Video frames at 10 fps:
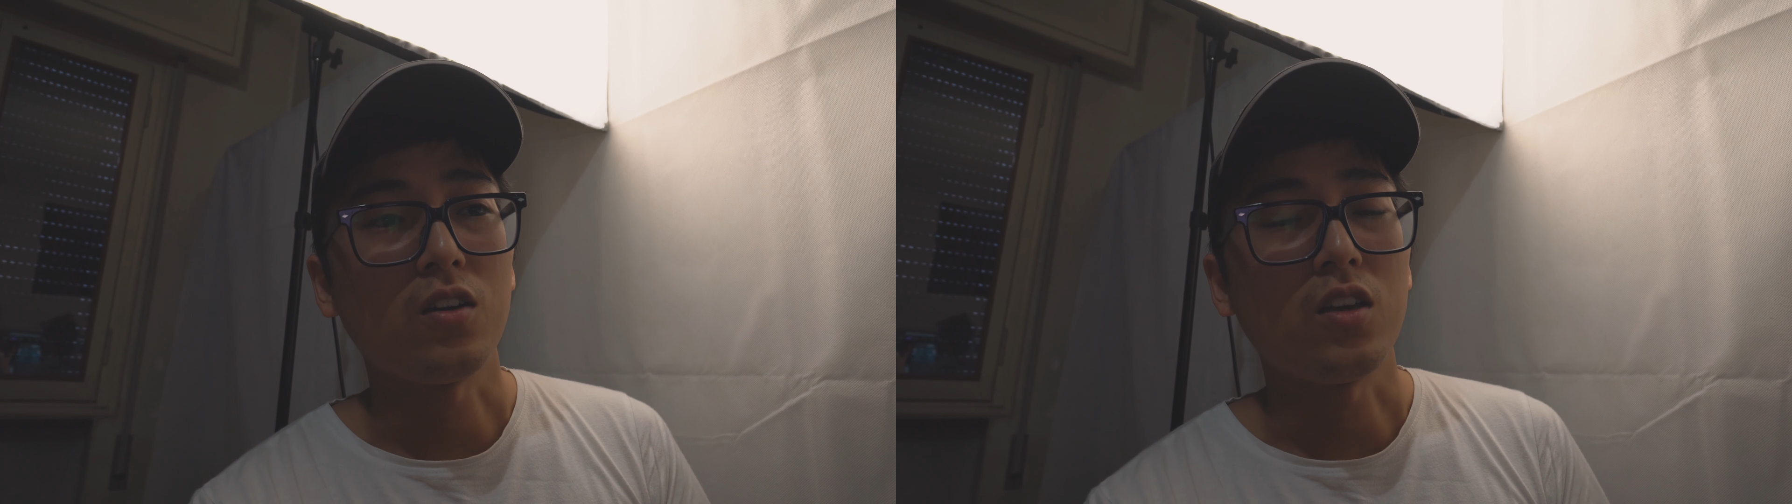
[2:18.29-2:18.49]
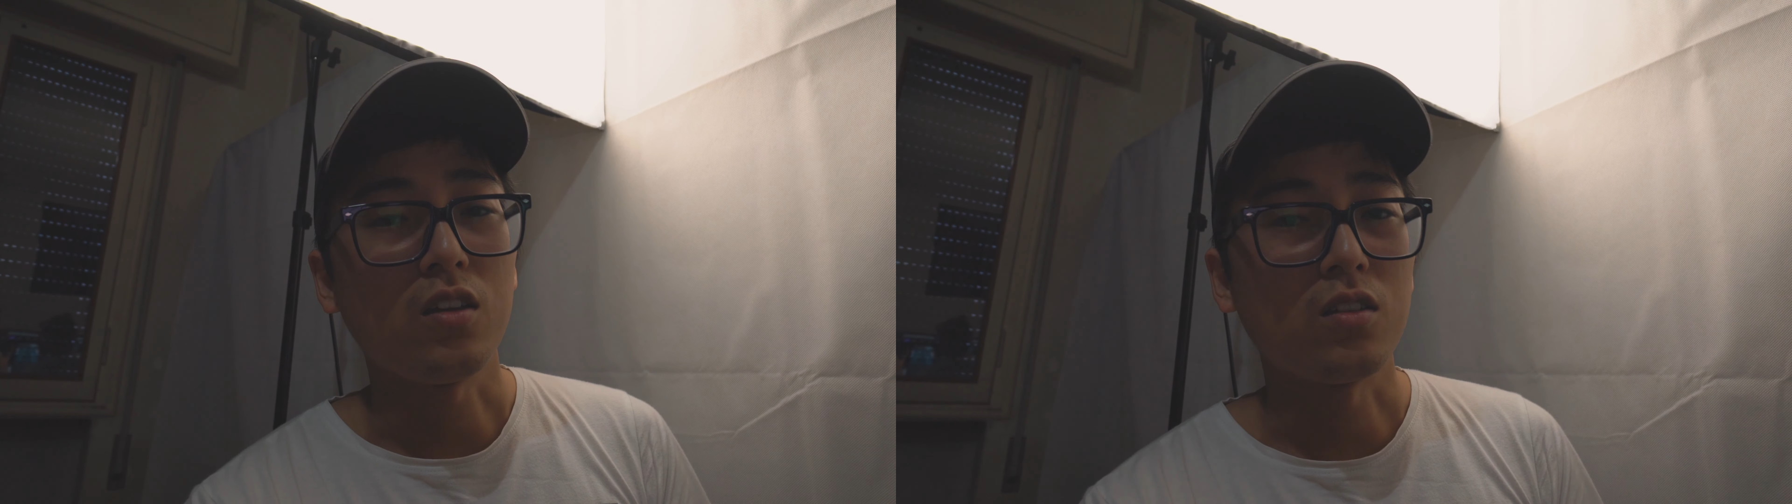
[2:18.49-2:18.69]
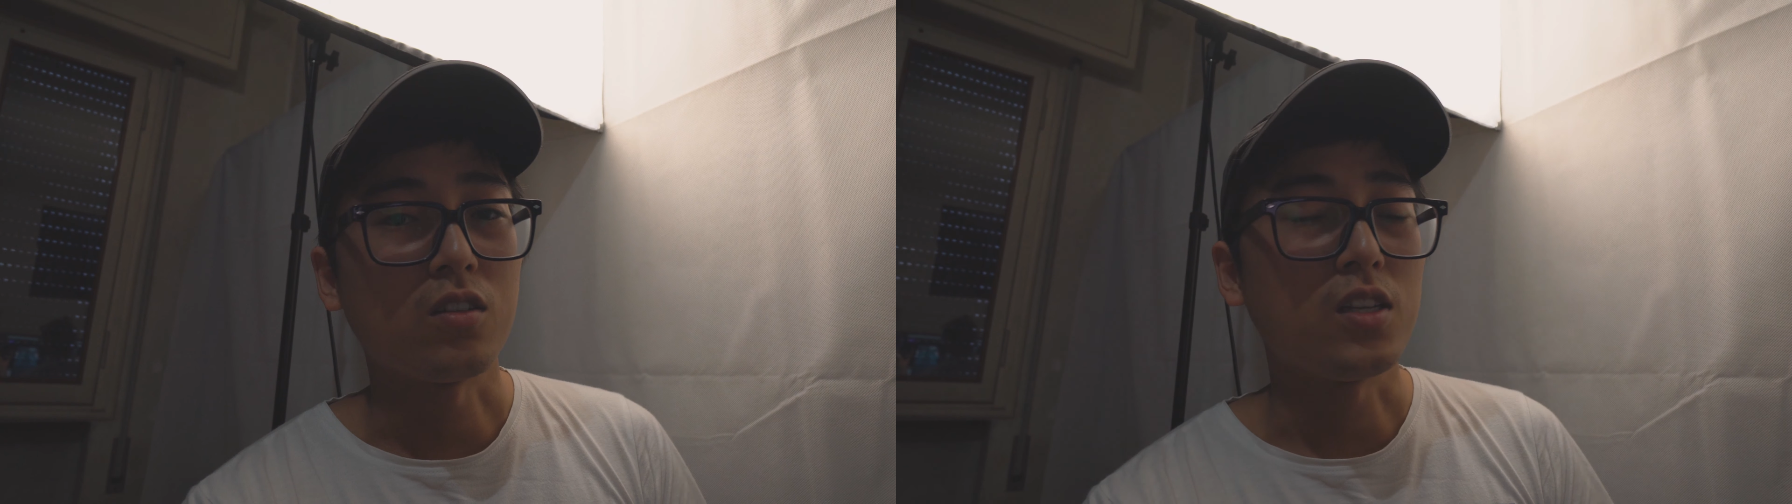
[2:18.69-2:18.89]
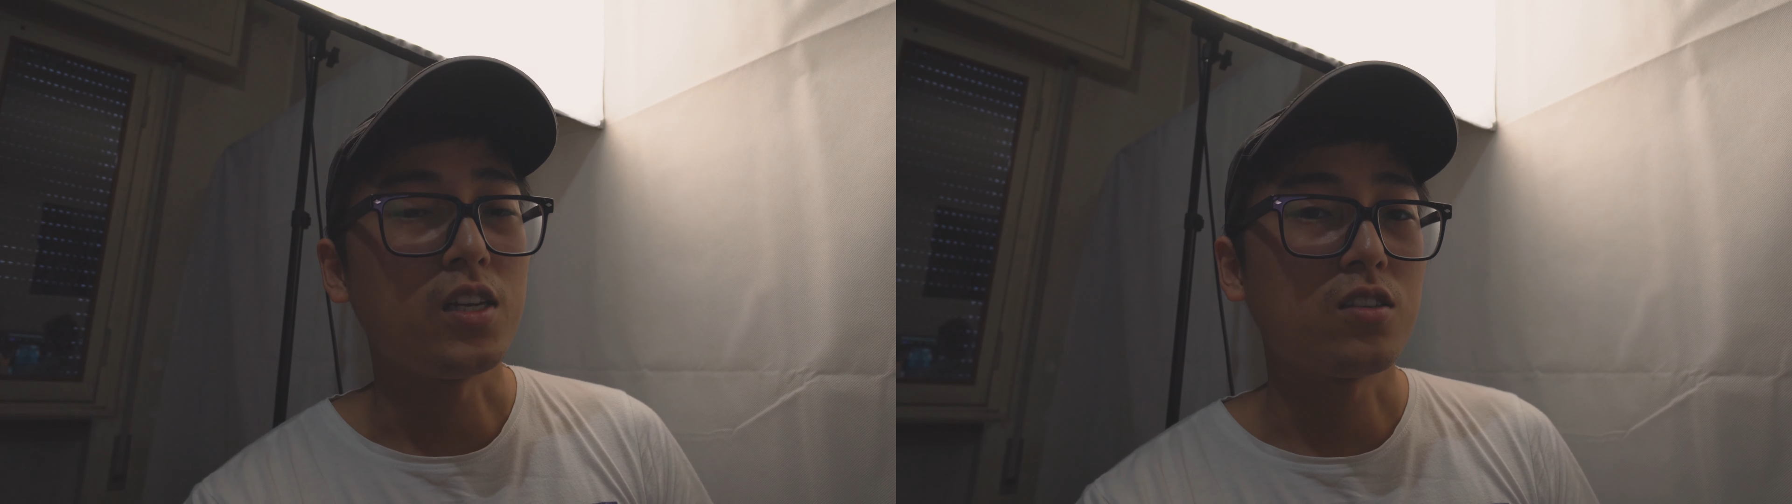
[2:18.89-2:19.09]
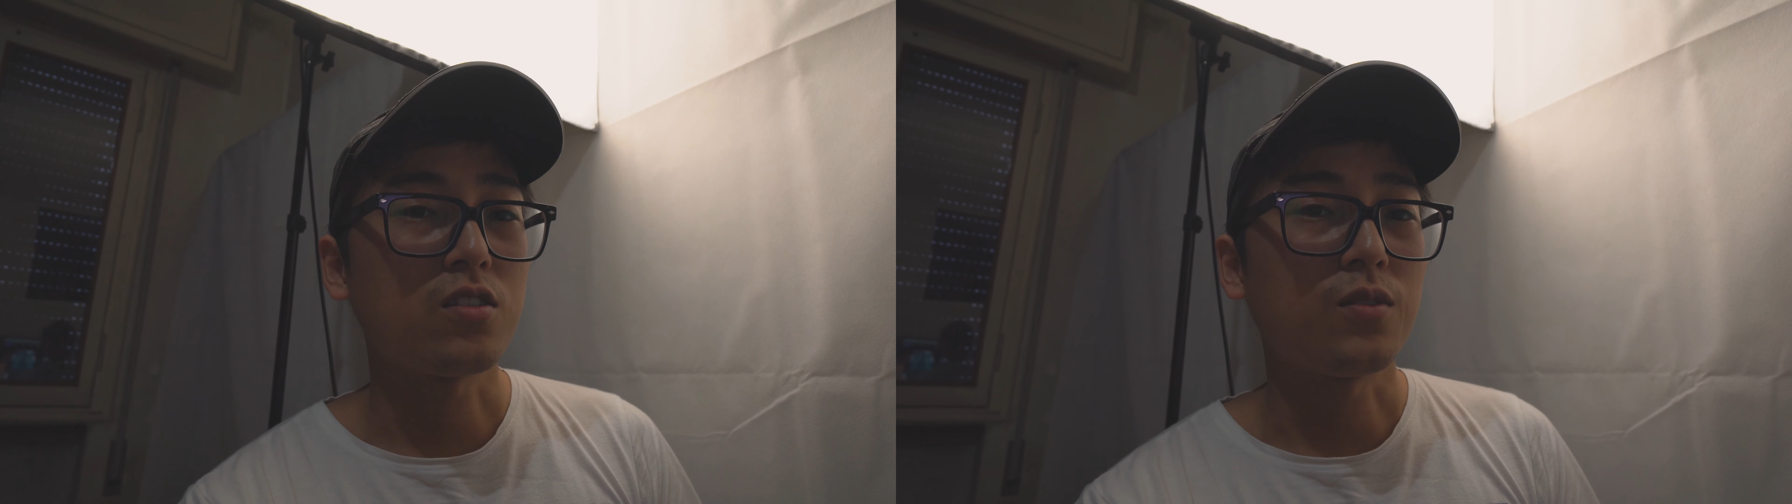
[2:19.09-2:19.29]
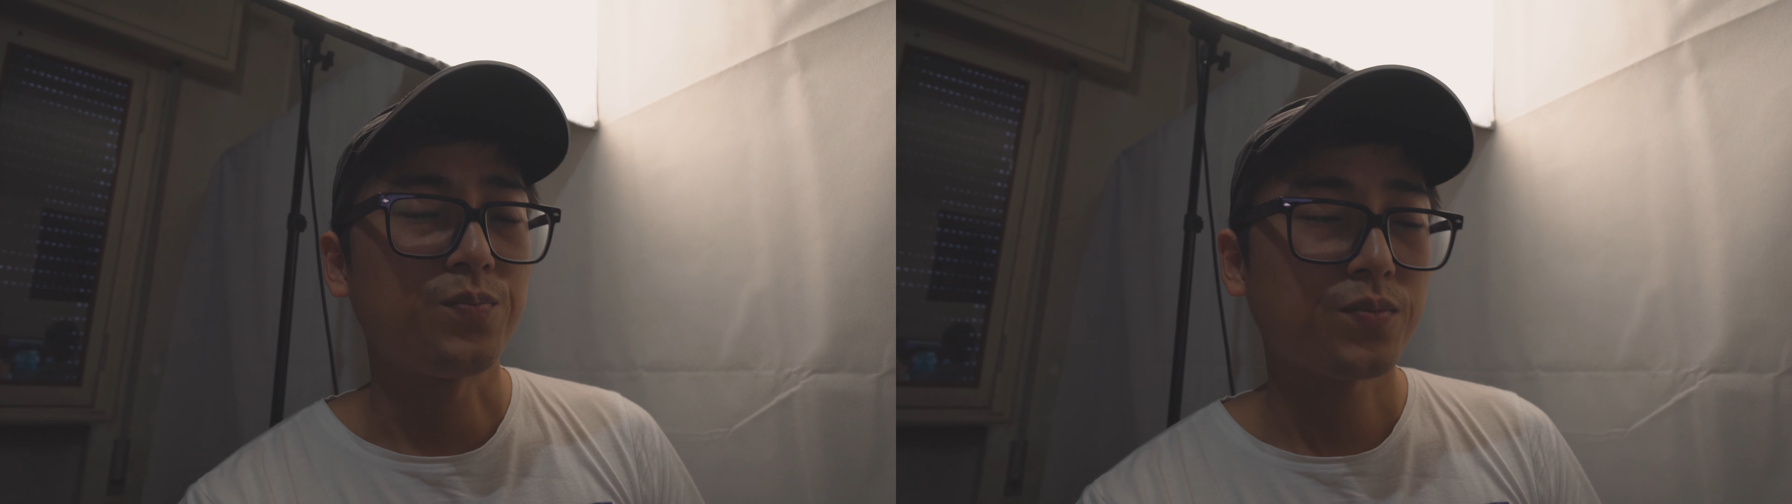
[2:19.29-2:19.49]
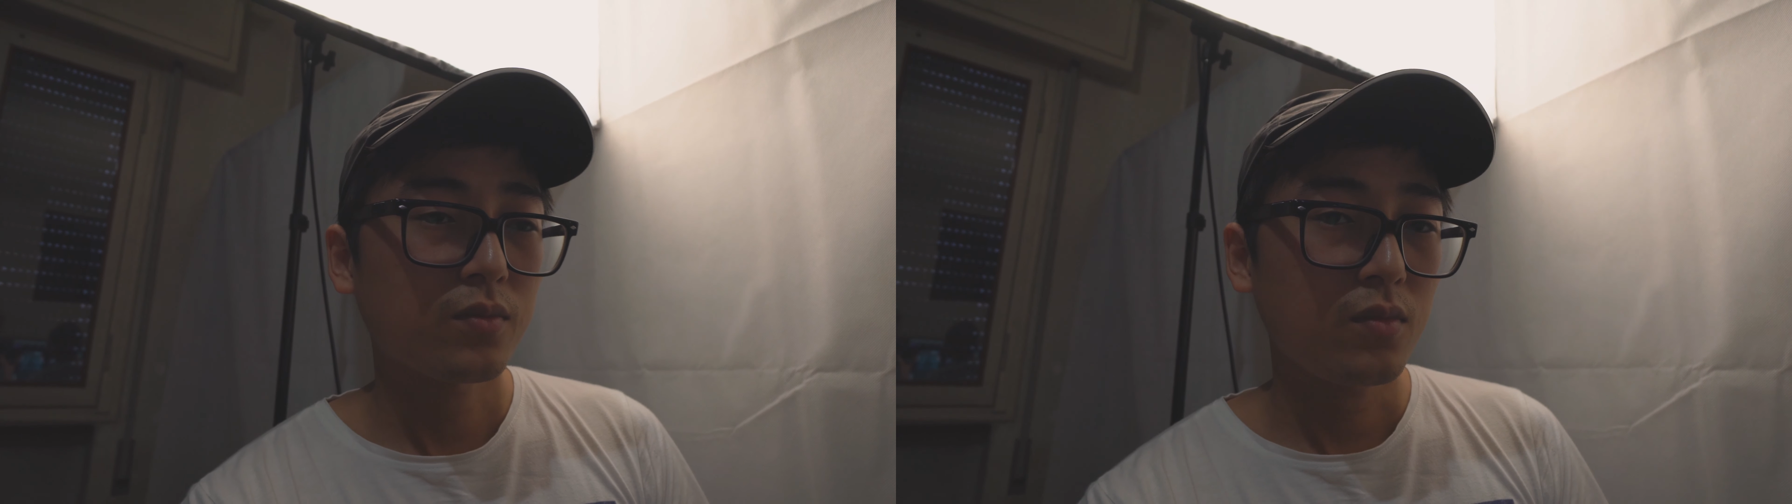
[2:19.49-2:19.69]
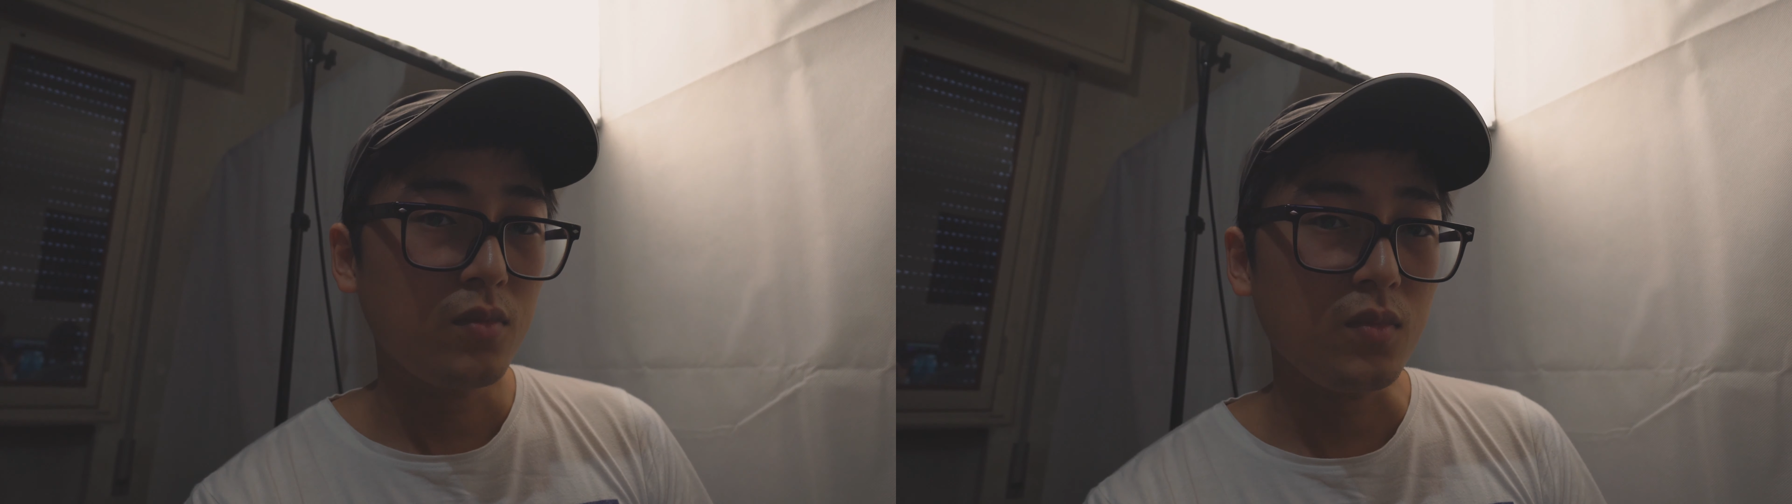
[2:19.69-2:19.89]
in the lens.
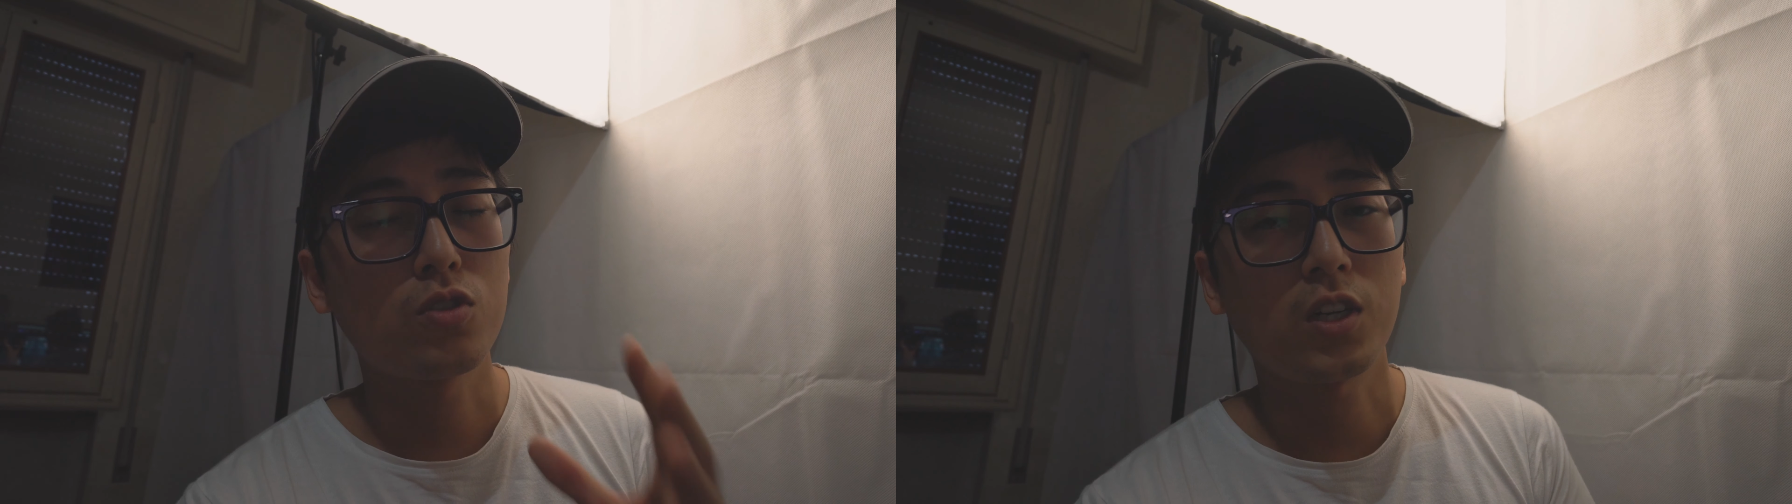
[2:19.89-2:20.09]
Use